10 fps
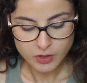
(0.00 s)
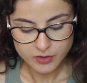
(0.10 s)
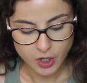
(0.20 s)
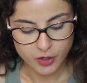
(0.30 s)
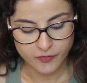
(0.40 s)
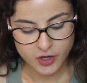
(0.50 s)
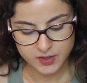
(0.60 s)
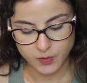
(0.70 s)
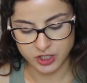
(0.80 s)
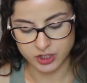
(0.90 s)
So
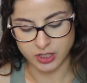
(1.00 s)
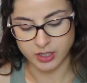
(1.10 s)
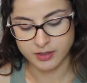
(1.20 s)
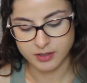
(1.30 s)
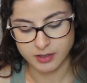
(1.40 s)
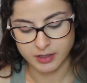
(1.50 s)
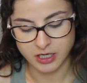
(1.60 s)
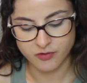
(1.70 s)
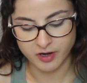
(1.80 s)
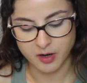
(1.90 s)
first question,
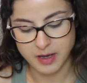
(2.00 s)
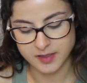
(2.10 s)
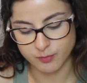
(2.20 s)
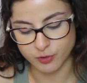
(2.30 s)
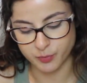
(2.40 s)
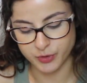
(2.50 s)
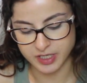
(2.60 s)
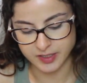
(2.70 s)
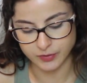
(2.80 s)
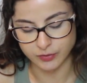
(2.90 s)
can you recommend some good
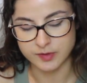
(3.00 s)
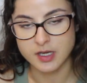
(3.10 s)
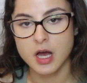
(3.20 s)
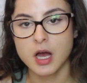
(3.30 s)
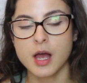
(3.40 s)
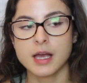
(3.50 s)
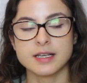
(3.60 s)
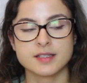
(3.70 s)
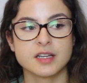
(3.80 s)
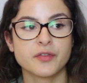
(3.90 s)
beauty schools?
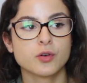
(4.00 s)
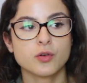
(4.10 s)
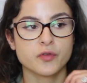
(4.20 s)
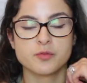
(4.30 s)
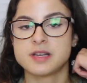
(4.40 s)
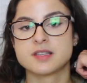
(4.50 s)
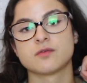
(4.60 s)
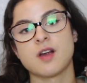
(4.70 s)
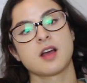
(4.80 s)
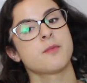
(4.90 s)
It's difficult for me
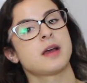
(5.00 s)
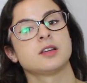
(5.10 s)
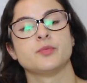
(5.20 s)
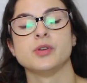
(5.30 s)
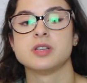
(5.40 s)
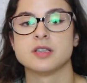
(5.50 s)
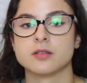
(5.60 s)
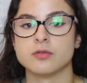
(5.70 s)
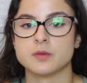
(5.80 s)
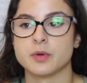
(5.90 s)
to recommend beauty
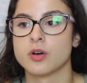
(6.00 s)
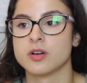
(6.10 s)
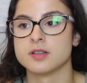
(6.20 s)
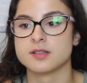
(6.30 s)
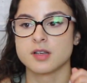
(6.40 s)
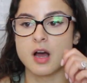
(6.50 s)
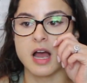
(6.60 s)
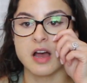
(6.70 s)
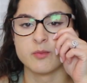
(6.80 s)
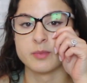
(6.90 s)
schools because
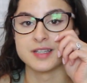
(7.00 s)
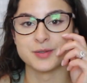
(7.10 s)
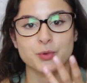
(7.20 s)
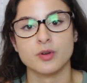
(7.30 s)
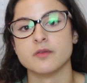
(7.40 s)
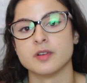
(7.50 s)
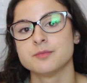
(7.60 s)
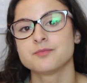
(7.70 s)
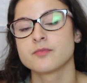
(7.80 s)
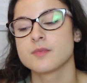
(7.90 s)
I haven't been to all of
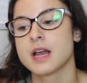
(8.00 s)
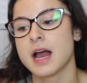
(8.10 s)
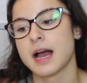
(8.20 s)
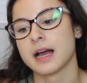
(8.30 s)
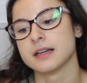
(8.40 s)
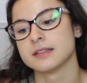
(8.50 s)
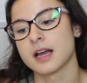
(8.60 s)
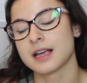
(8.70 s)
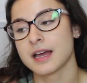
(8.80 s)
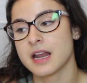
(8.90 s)
them, and
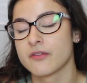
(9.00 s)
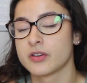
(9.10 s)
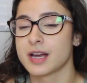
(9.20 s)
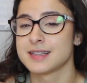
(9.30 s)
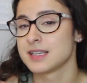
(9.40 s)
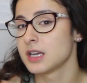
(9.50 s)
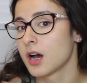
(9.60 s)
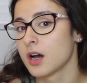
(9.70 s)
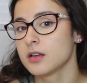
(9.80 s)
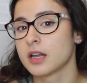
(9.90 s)
I can have an
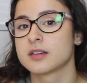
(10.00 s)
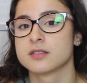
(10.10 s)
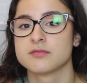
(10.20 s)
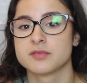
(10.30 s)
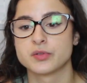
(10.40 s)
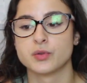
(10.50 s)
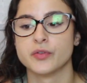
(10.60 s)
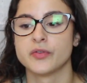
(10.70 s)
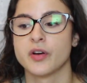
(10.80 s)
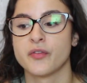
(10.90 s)
idea, like
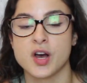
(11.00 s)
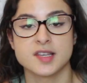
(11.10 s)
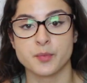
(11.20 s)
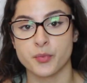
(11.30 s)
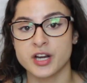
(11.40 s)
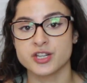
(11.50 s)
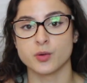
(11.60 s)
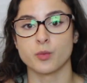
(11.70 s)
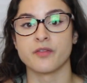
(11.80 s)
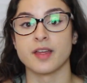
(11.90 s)
sort of a first
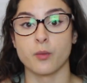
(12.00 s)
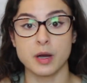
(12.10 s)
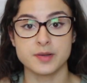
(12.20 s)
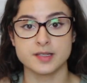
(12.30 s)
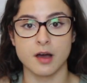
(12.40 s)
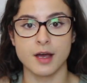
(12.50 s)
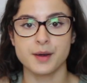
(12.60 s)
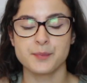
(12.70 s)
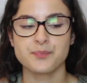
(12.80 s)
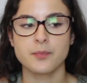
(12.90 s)
impression with their
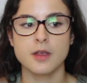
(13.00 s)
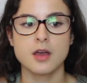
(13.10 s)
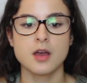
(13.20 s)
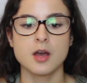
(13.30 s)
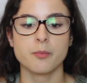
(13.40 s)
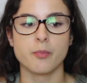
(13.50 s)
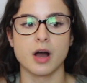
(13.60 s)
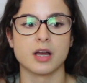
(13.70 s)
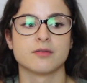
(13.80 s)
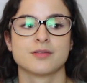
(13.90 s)
website,
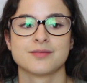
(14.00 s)
but